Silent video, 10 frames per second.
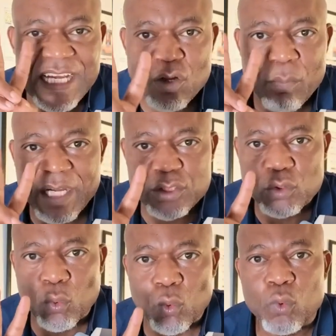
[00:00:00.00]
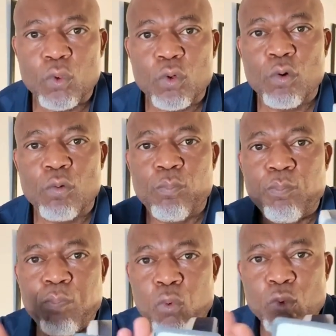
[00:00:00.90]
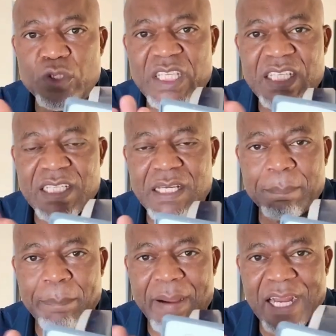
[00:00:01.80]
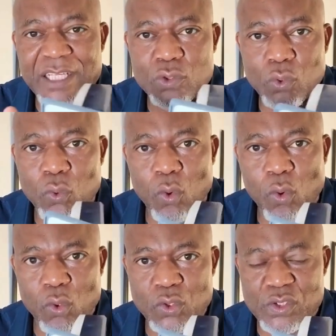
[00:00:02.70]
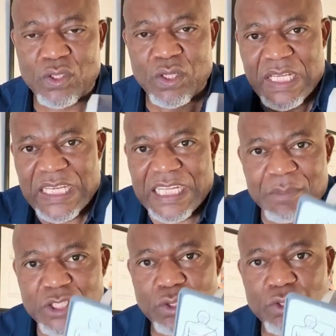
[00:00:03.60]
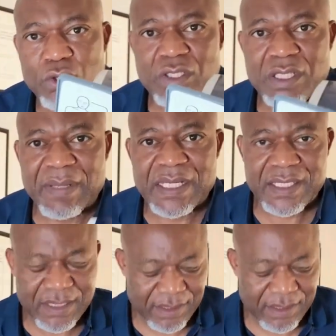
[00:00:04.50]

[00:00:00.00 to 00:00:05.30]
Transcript: number two: putting the pad too close. Let me show you on the mannequin.